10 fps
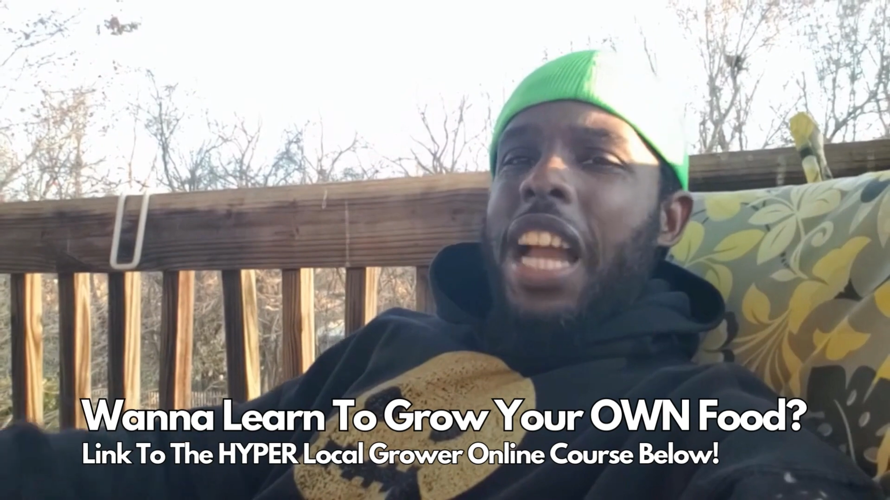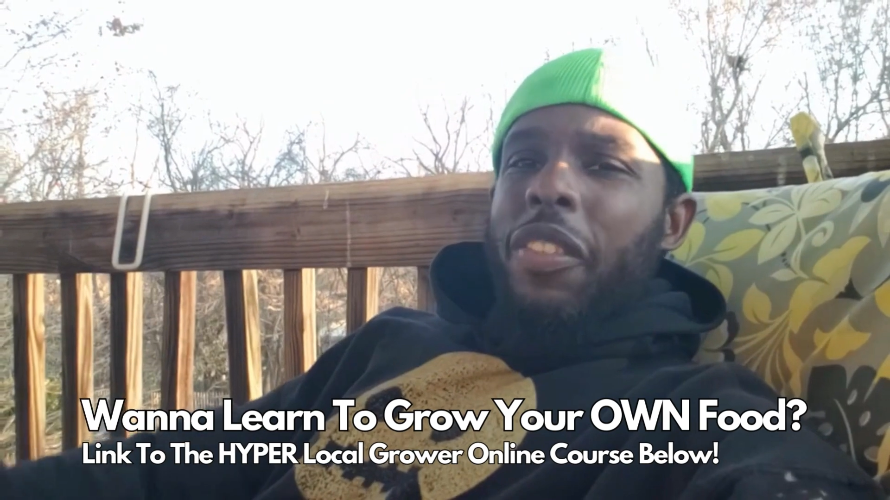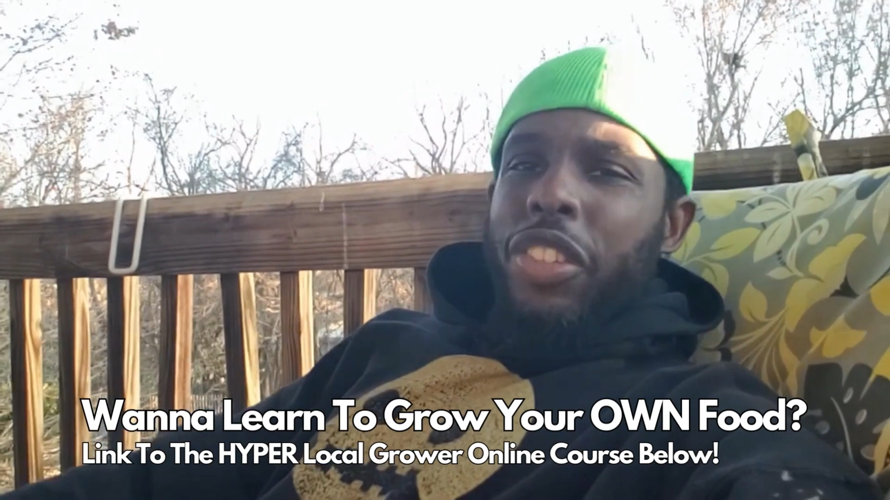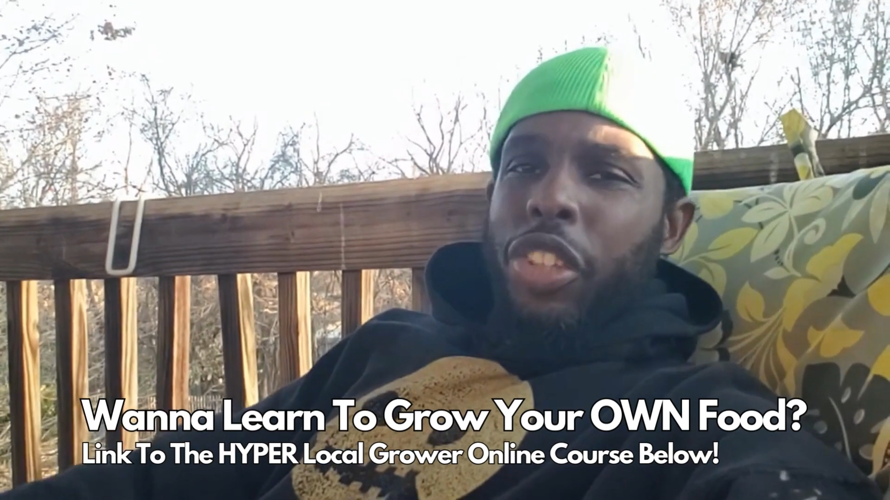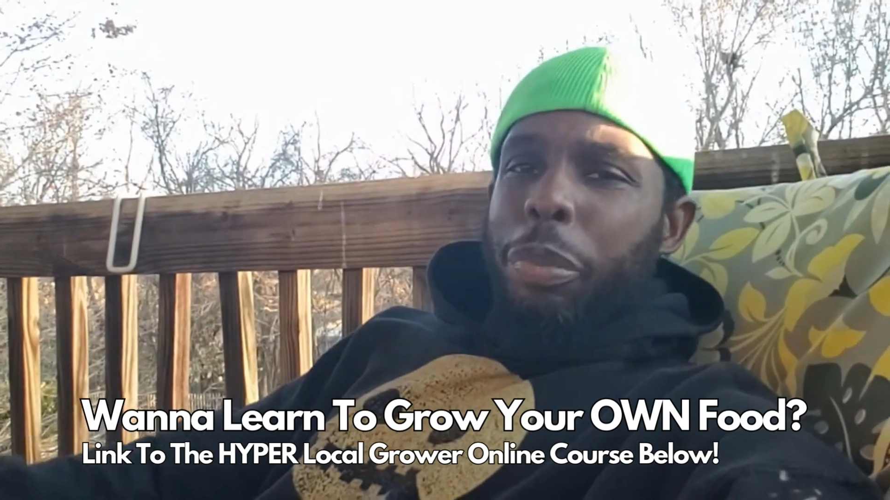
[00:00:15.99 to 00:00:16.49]

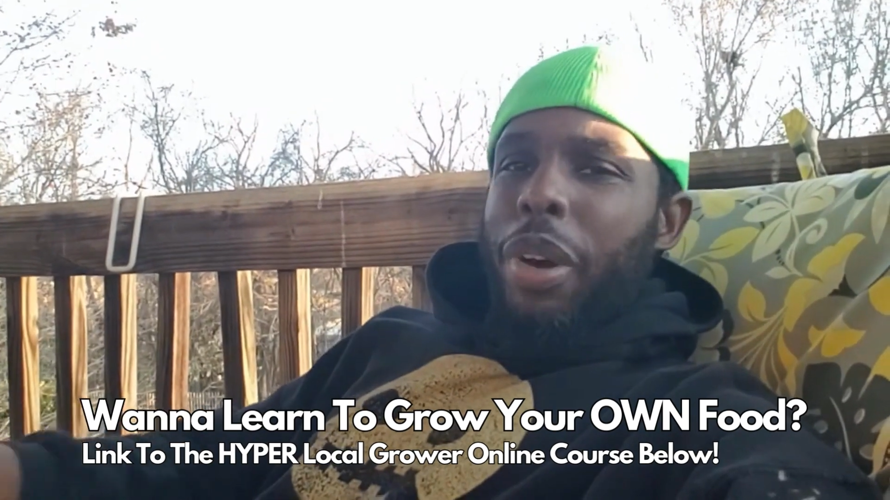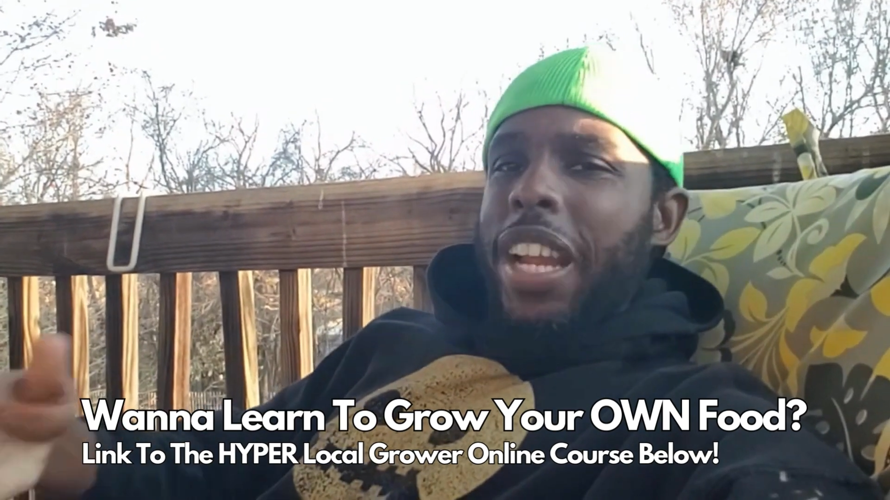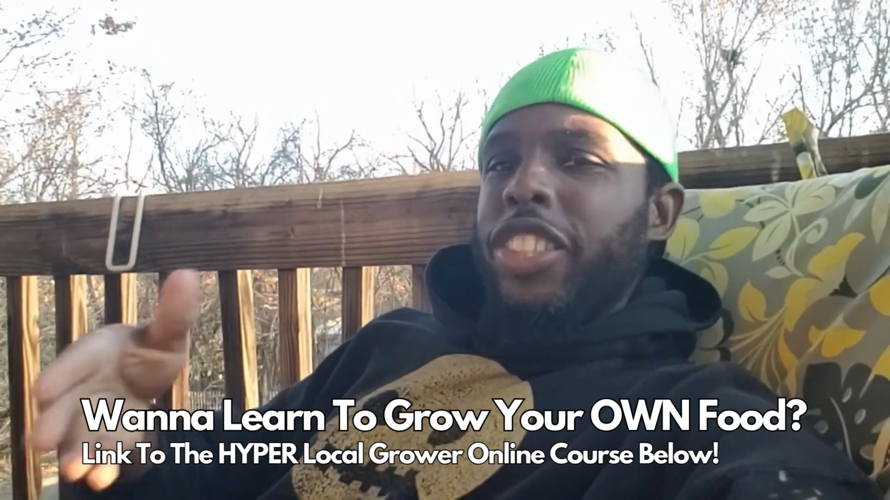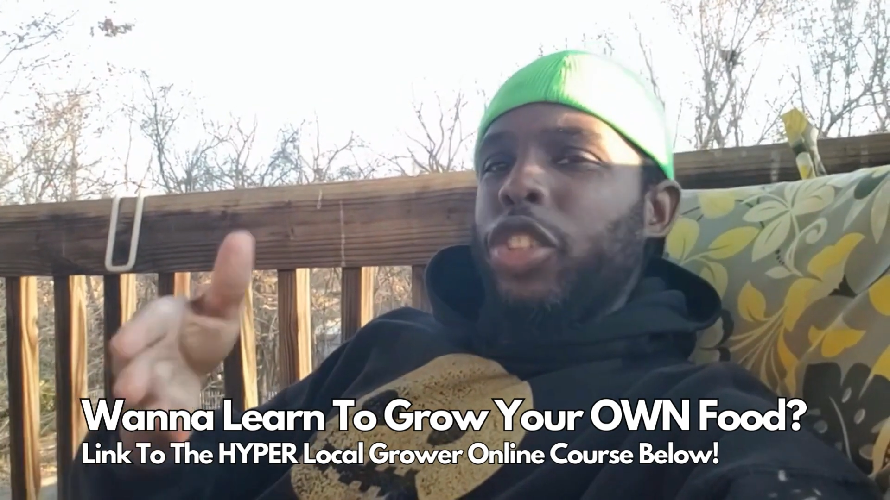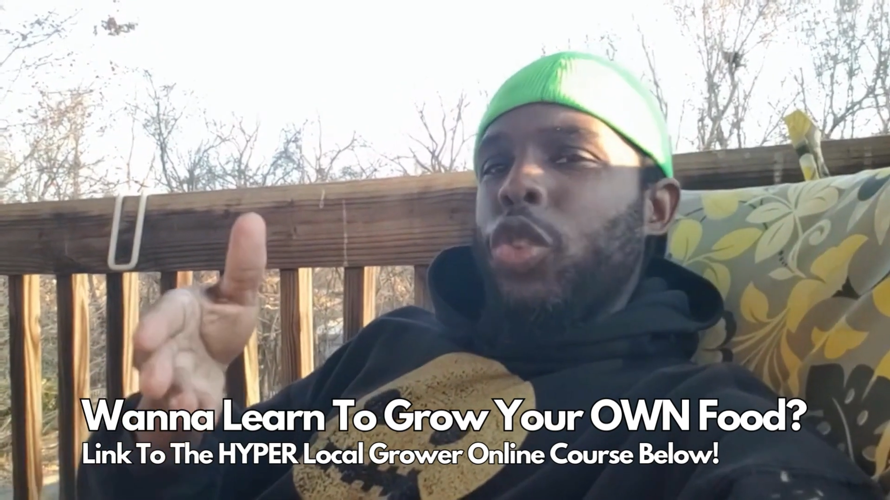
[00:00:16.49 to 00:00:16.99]
dive into the
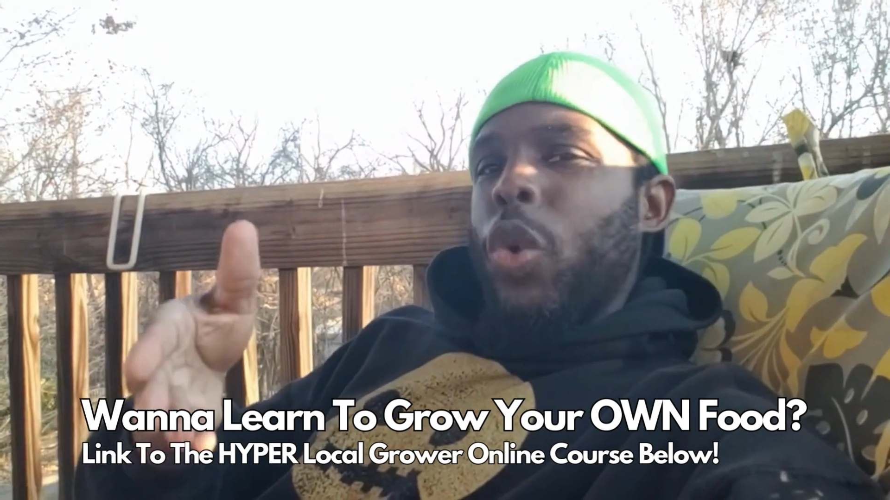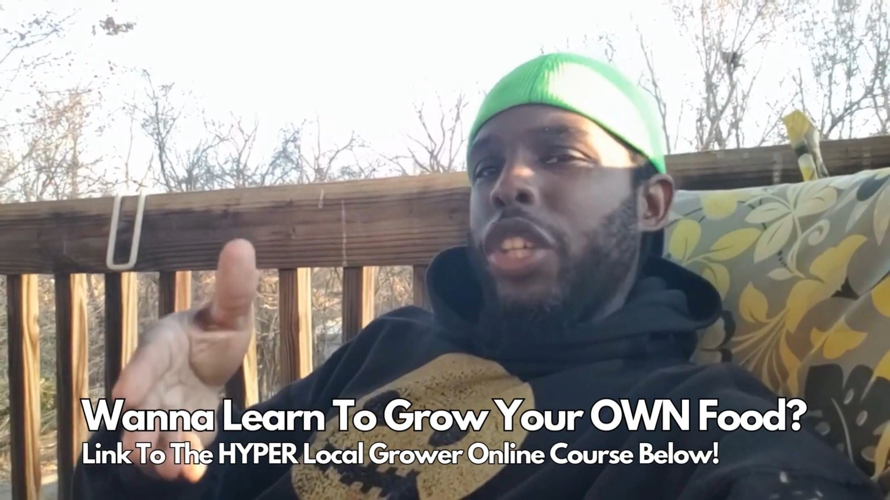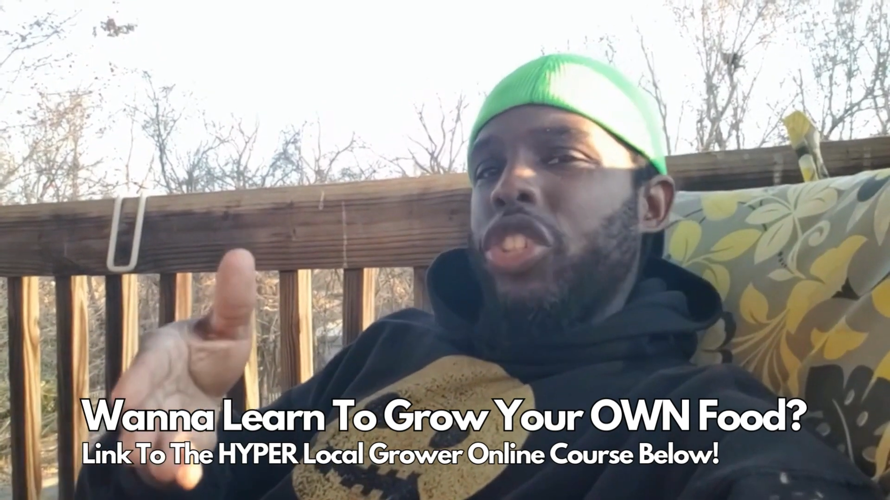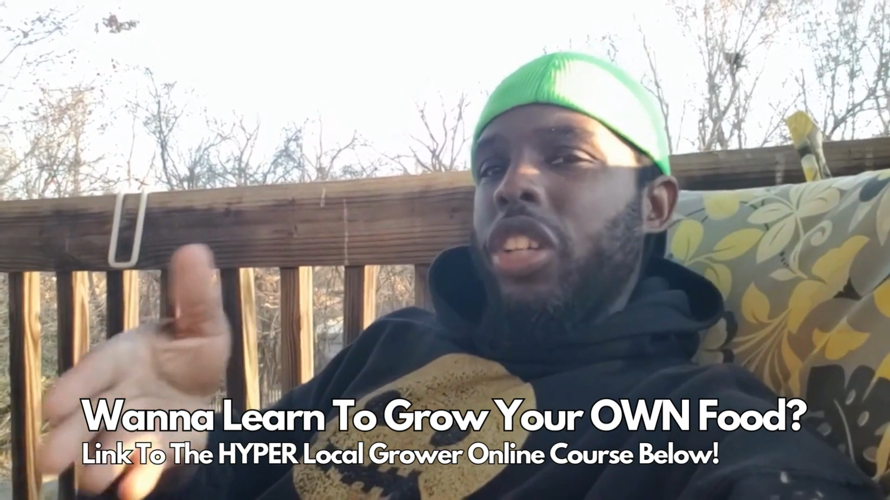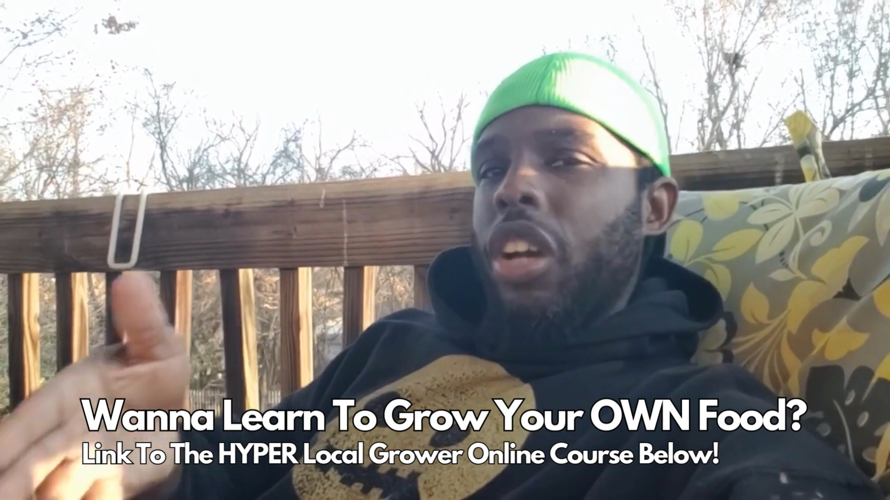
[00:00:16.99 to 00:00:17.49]
practical
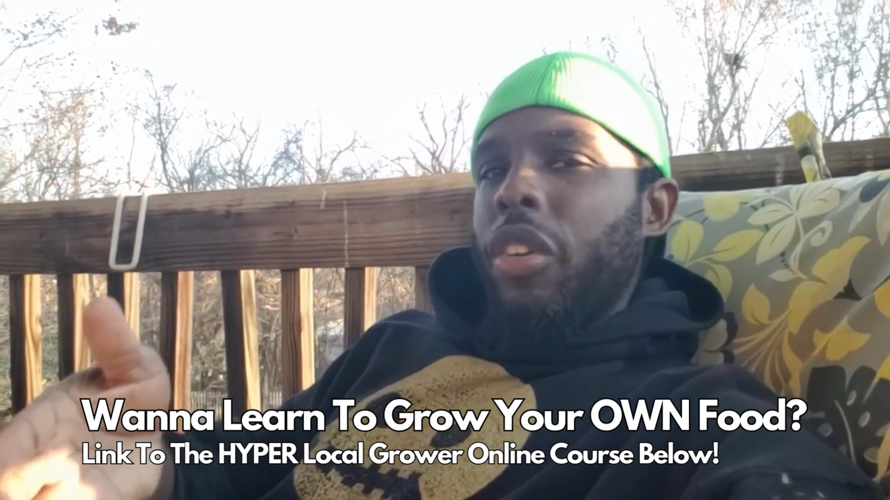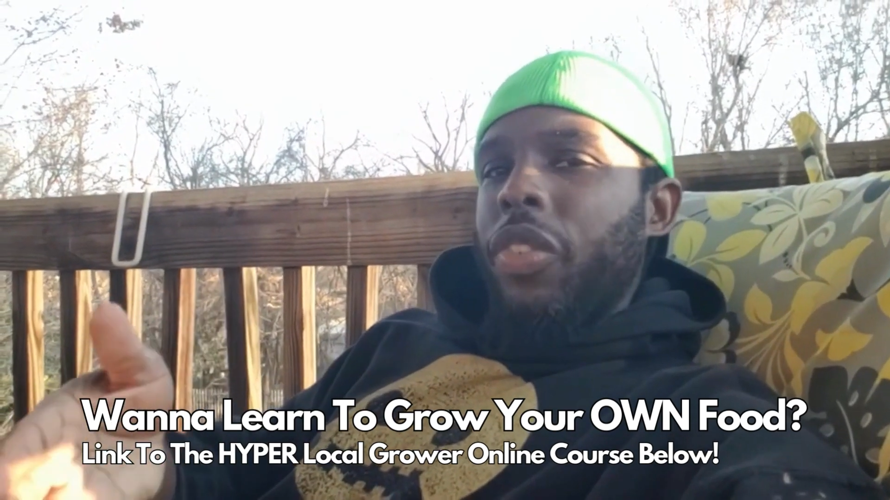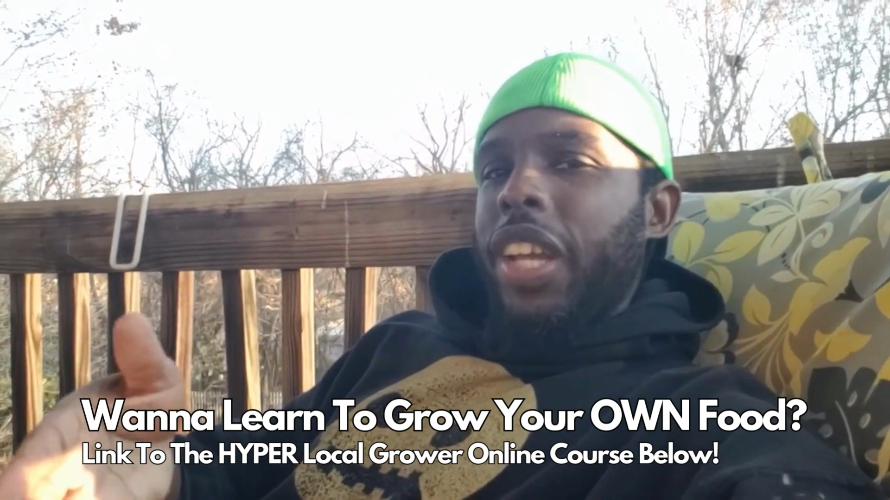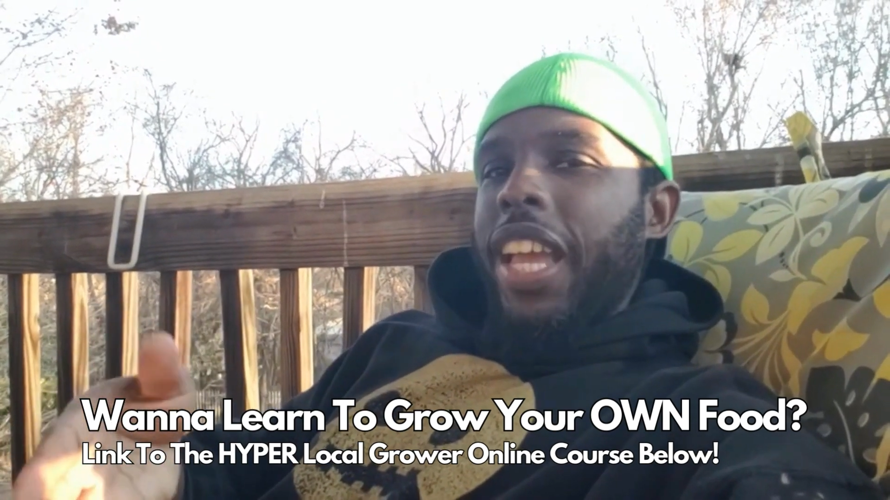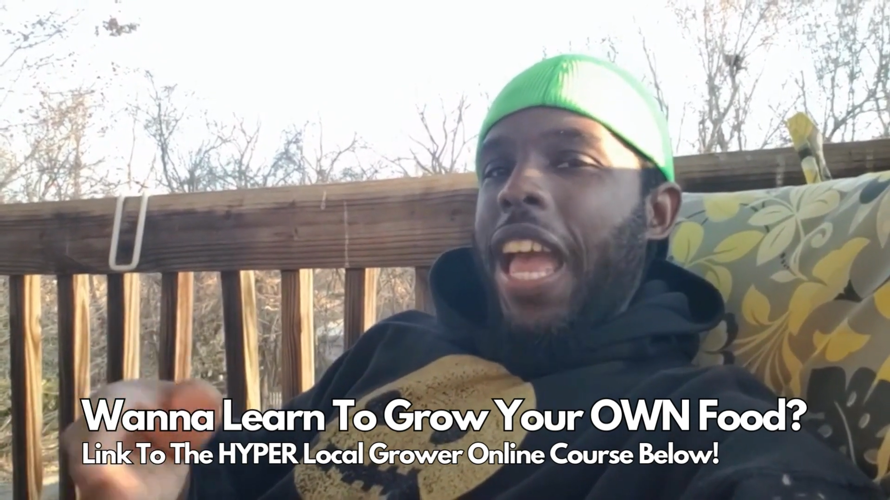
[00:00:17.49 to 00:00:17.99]
question of